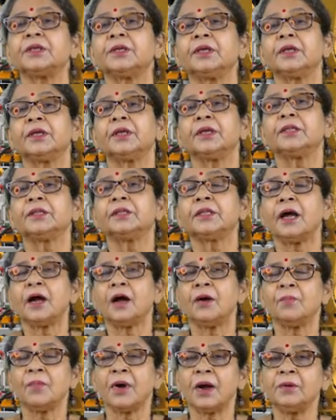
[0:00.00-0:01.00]
the
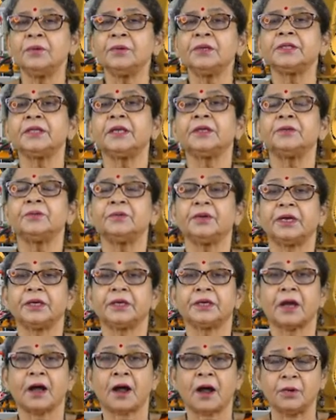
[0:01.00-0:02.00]
amount that you get
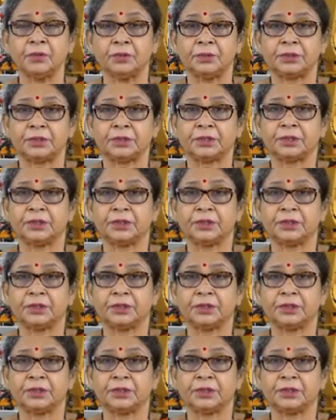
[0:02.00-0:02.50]
out